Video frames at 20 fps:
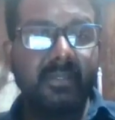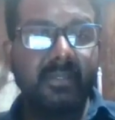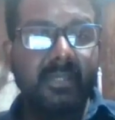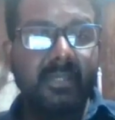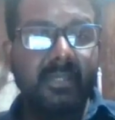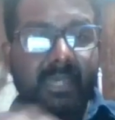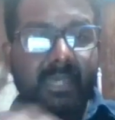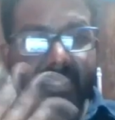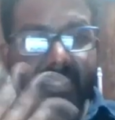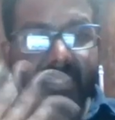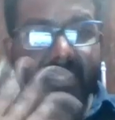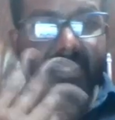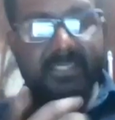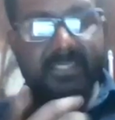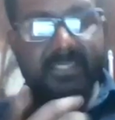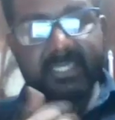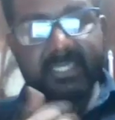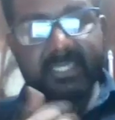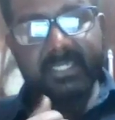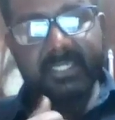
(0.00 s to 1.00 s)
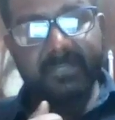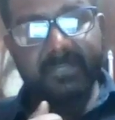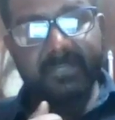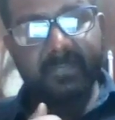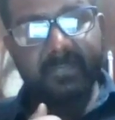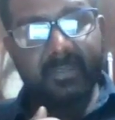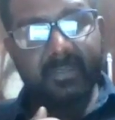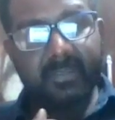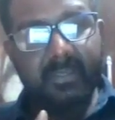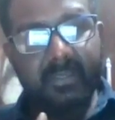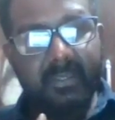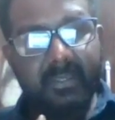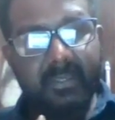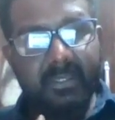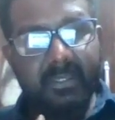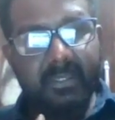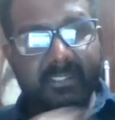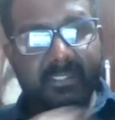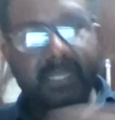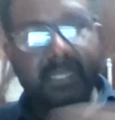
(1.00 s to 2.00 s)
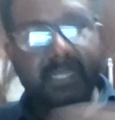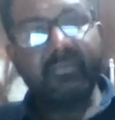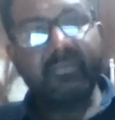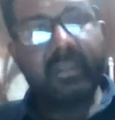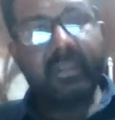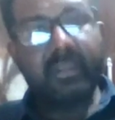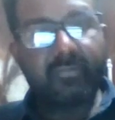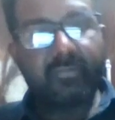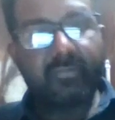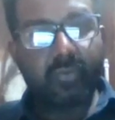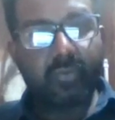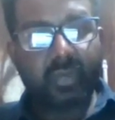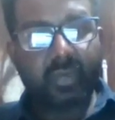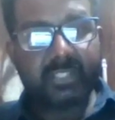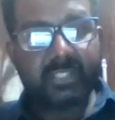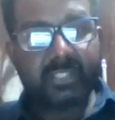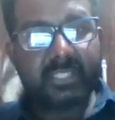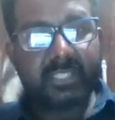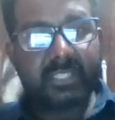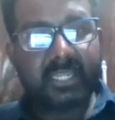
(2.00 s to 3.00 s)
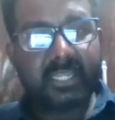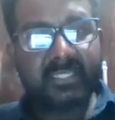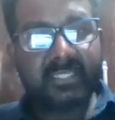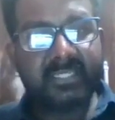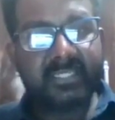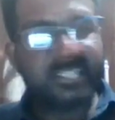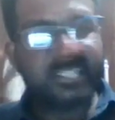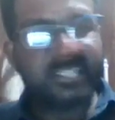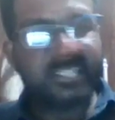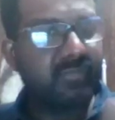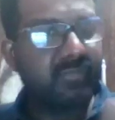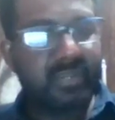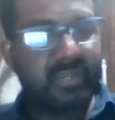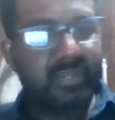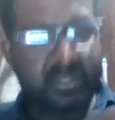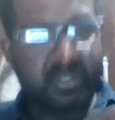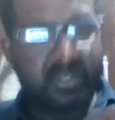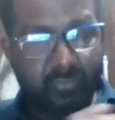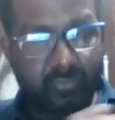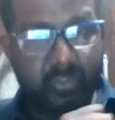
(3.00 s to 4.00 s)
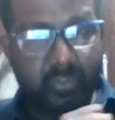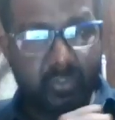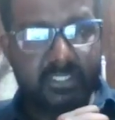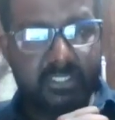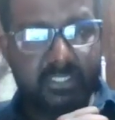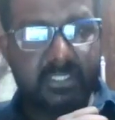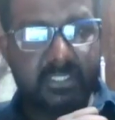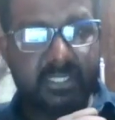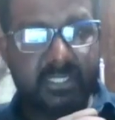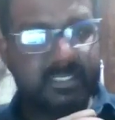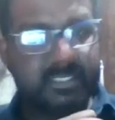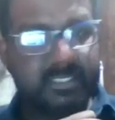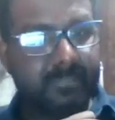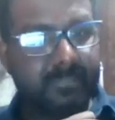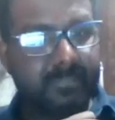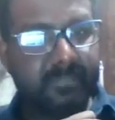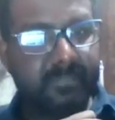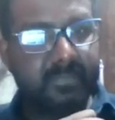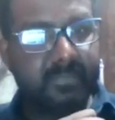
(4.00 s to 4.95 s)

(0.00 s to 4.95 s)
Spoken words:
As a result, some will focus on the lesson, some will not focus on the lesson.